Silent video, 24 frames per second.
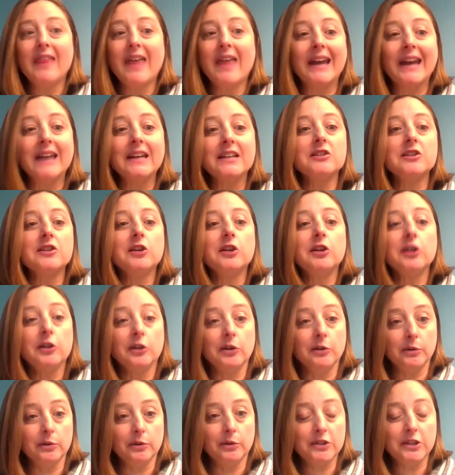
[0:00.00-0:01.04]
That is
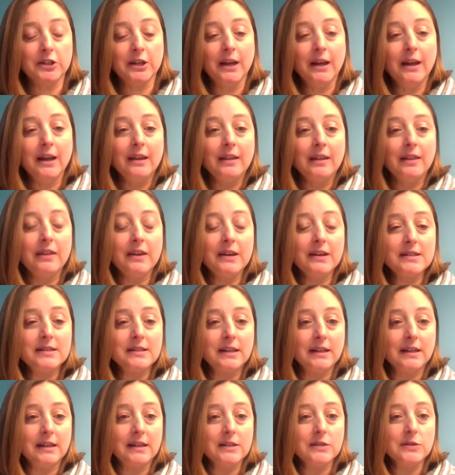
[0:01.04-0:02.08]
huge. This
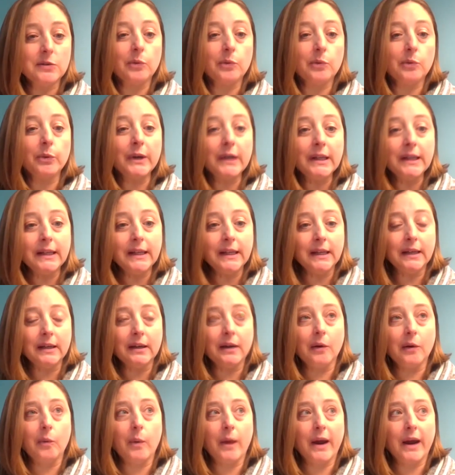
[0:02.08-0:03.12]
is
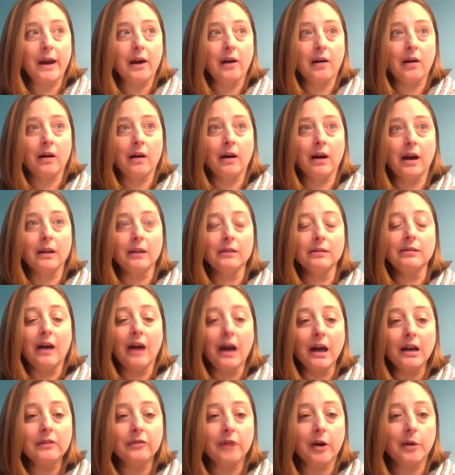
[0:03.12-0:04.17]
really where a
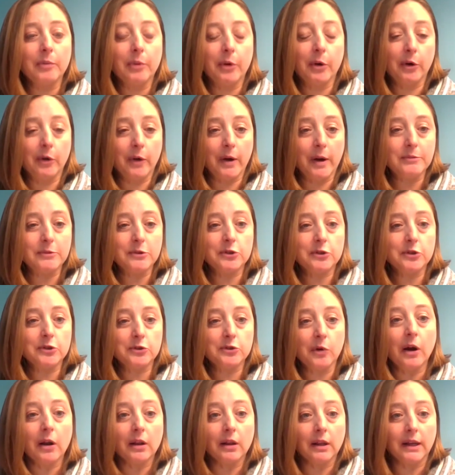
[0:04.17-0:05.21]
lot of our programs are
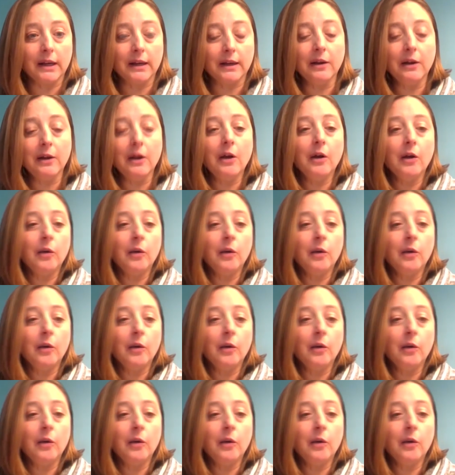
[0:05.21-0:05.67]
struggling.